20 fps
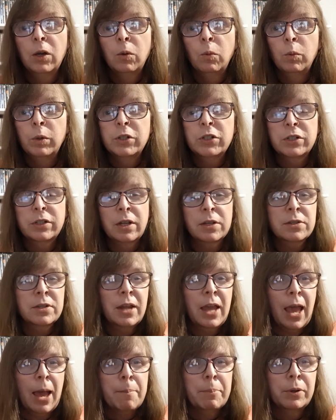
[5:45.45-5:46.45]
which doesn't
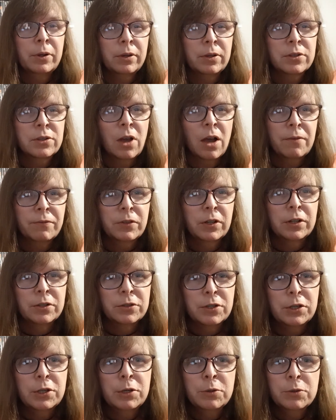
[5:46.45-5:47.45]
happen as often as
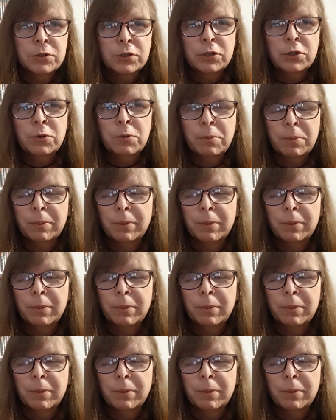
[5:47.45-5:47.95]
it used to,